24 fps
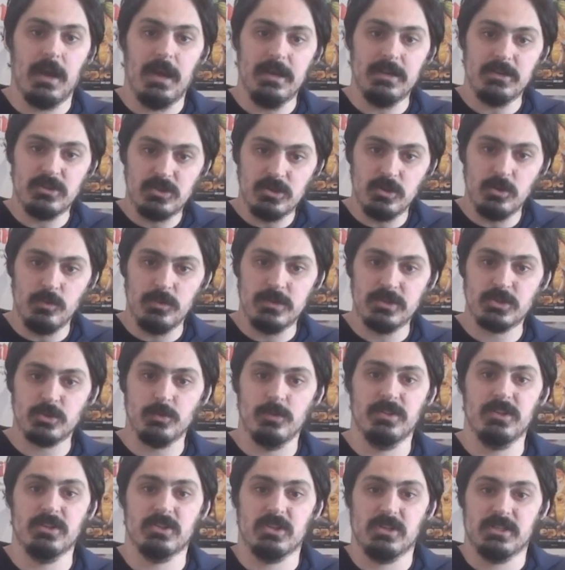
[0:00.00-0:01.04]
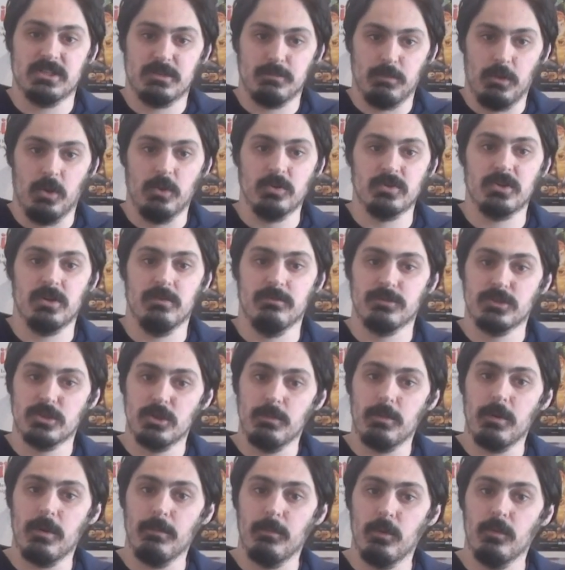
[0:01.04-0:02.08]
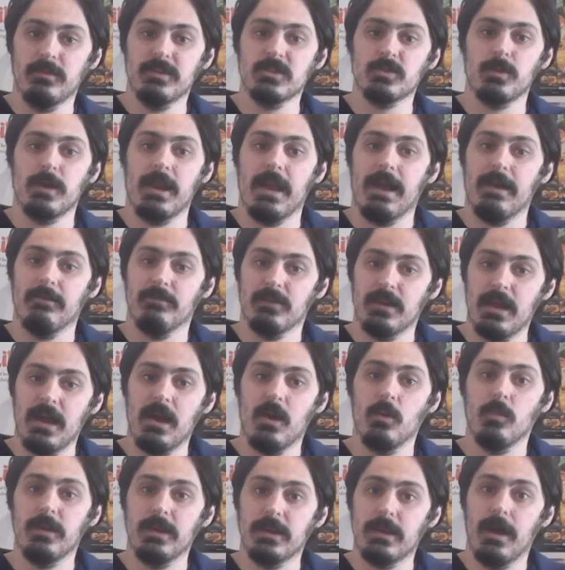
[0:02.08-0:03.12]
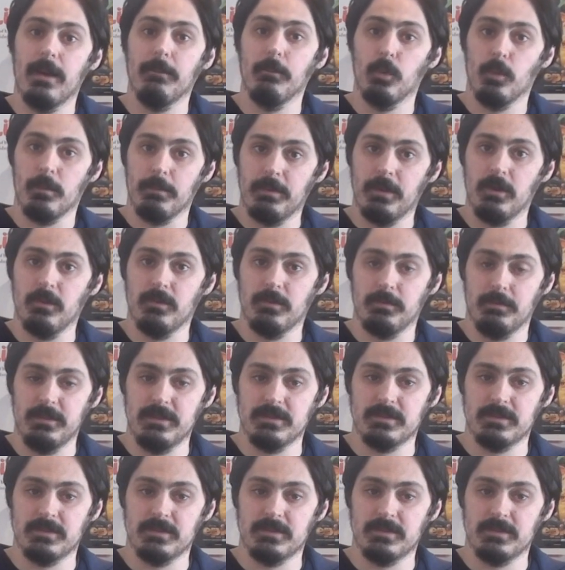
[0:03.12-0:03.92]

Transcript: I do wish with this explosion of superhero movies we have now, we got more period